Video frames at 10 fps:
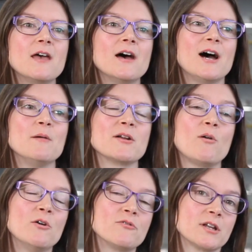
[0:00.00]
and
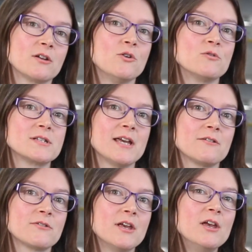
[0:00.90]
quite often can cause
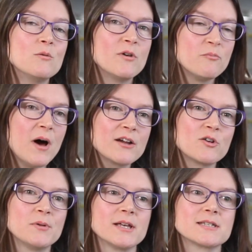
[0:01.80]
death. With
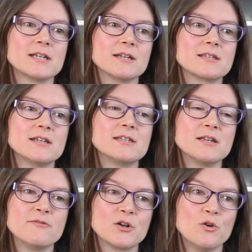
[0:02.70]
microplastics, it's
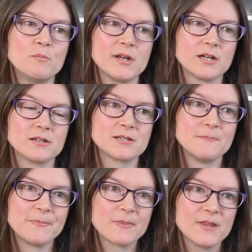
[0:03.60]
difficult because
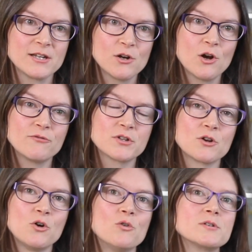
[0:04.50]
they don't often
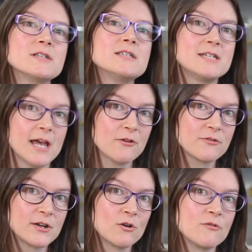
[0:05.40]
cause death,
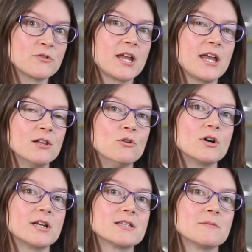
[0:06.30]
they don't often kill
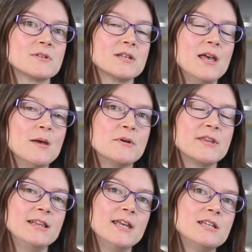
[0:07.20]
organisms, but
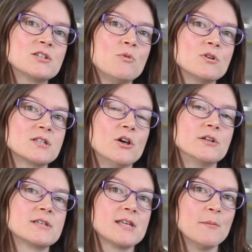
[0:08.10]
they lead to what's known
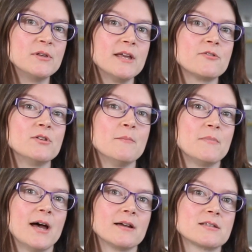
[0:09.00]
as sublethal
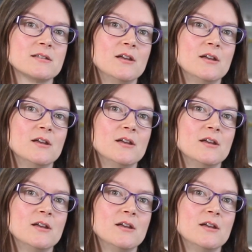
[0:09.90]
impacts,